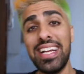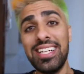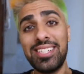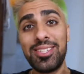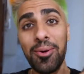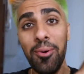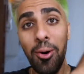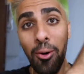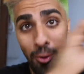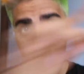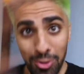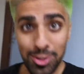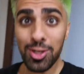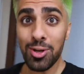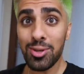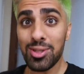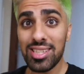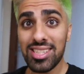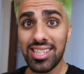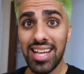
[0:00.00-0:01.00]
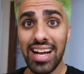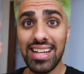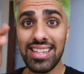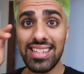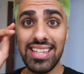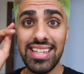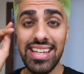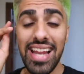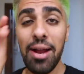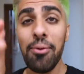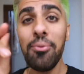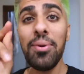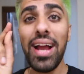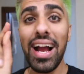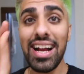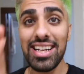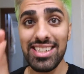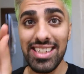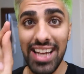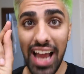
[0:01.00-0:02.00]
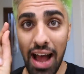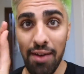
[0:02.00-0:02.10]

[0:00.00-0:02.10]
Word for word: Okay, so all jokes aside, today we actually